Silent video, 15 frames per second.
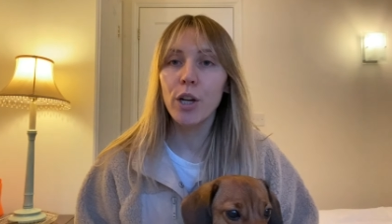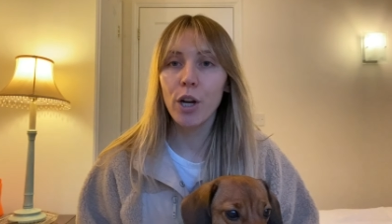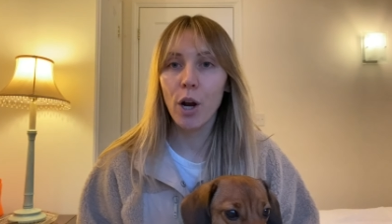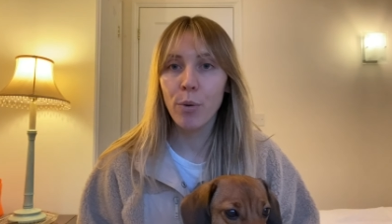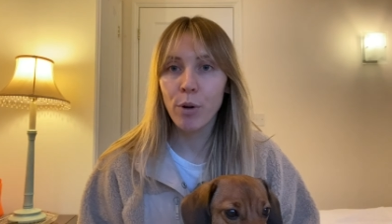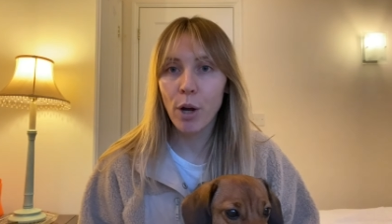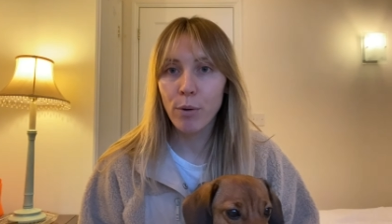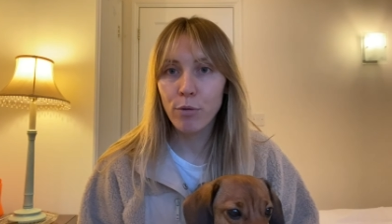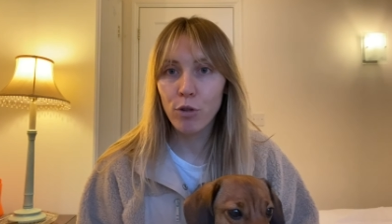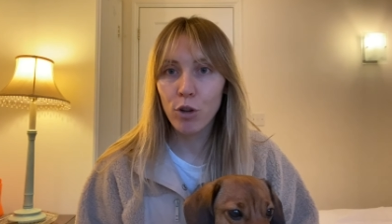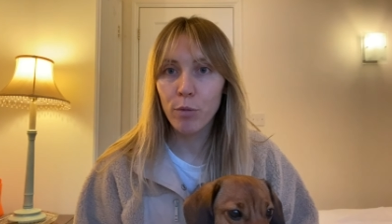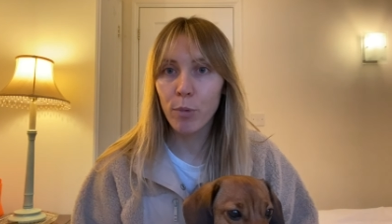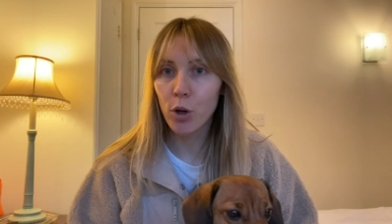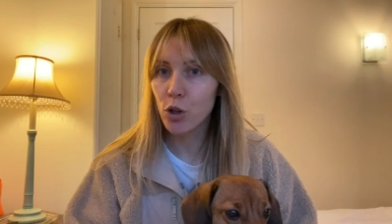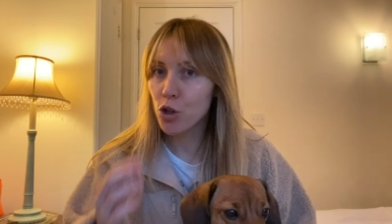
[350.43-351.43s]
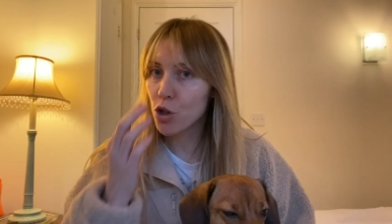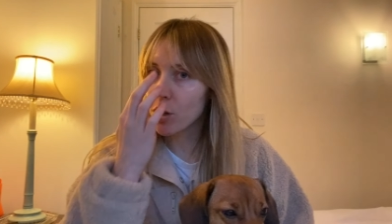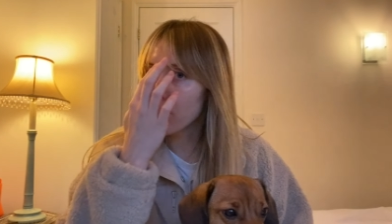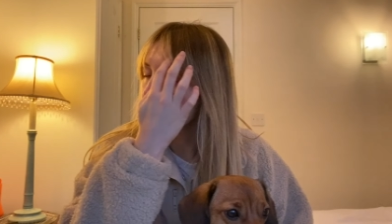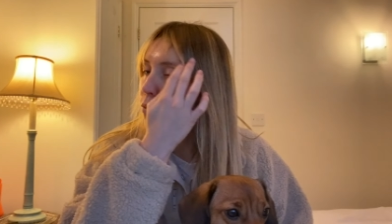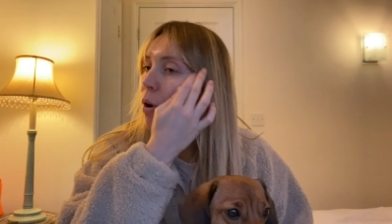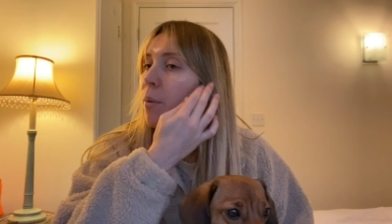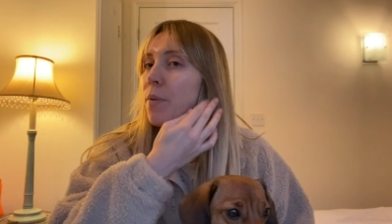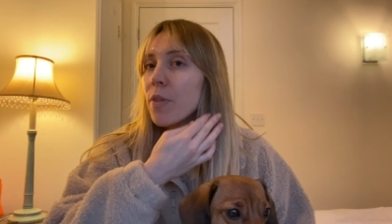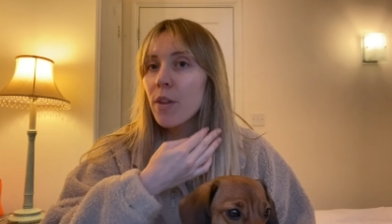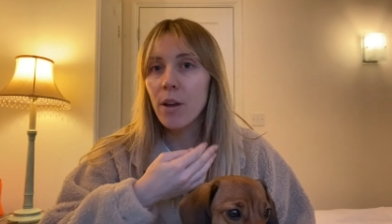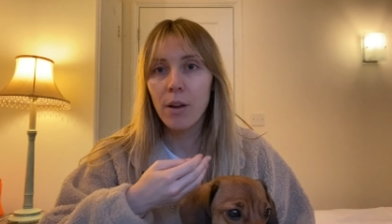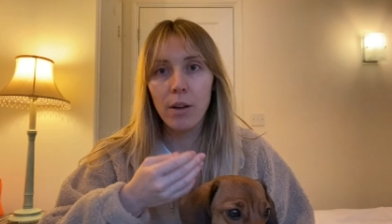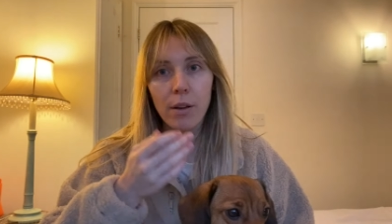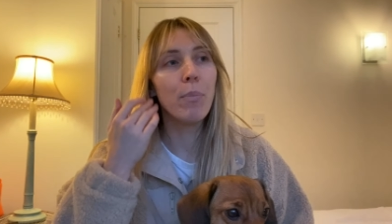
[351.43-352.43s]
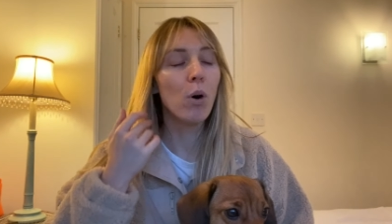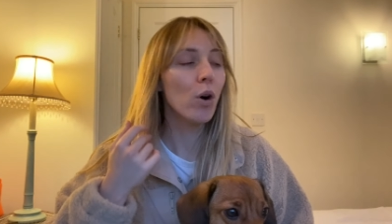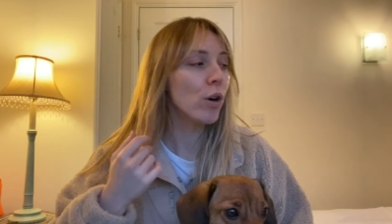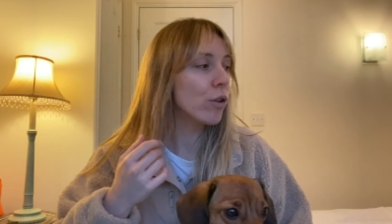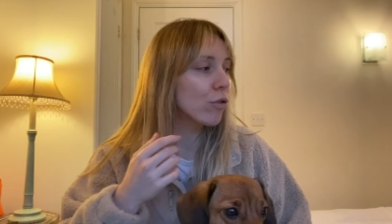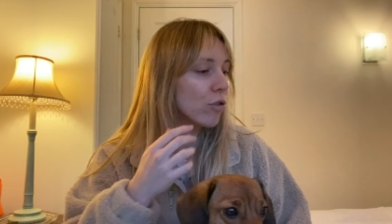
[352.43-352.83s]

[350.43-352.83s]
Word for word: you know, know too much and ruin the book.